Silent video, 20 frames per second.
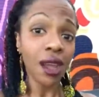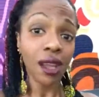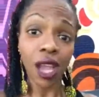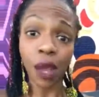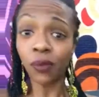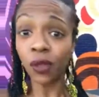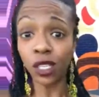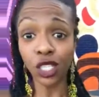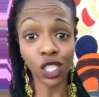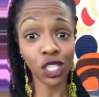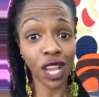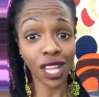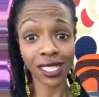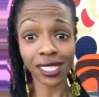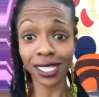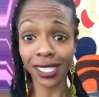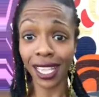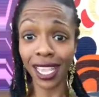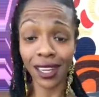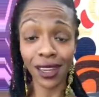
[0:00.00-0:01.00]
A couple of
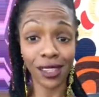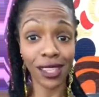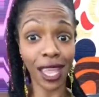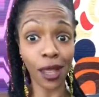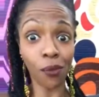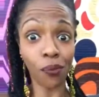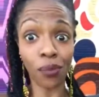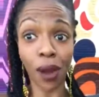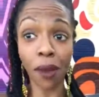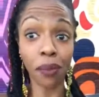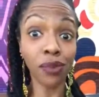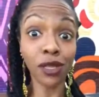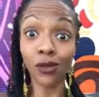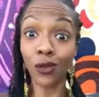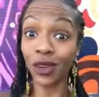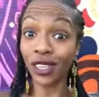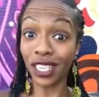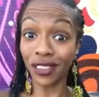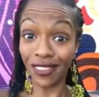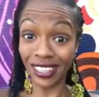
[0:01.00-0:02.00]
shots later that
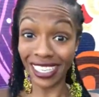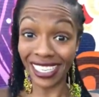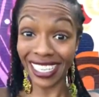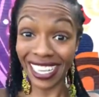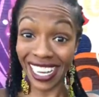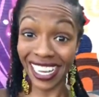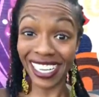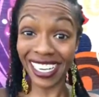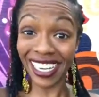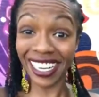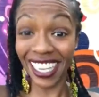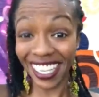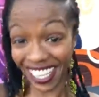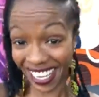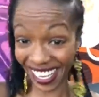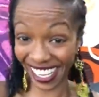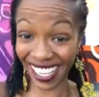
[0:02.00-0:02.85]
probably weren't even needed.